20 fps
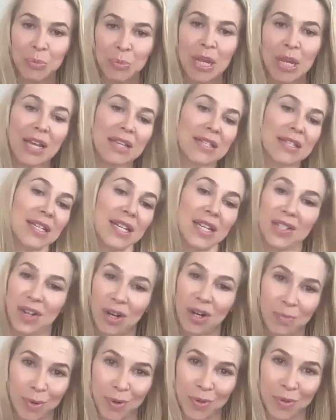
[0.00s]
because it is
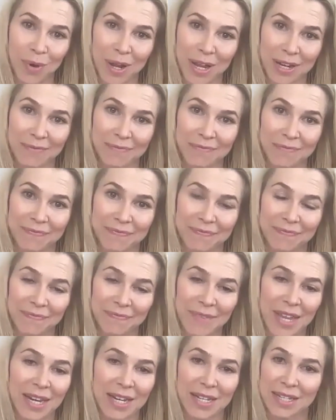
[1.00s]
our birthright
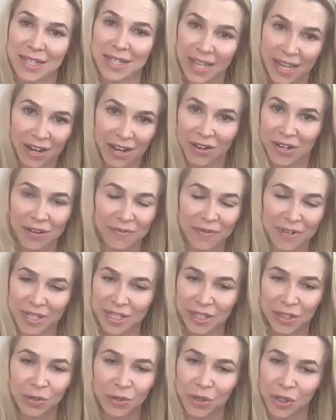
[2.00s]
and it's there in every
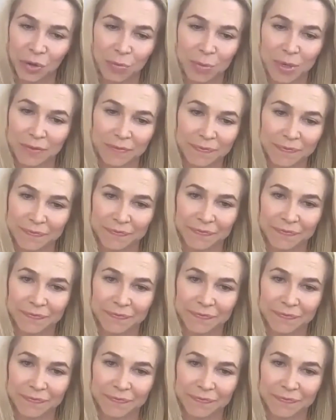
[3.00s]
single human.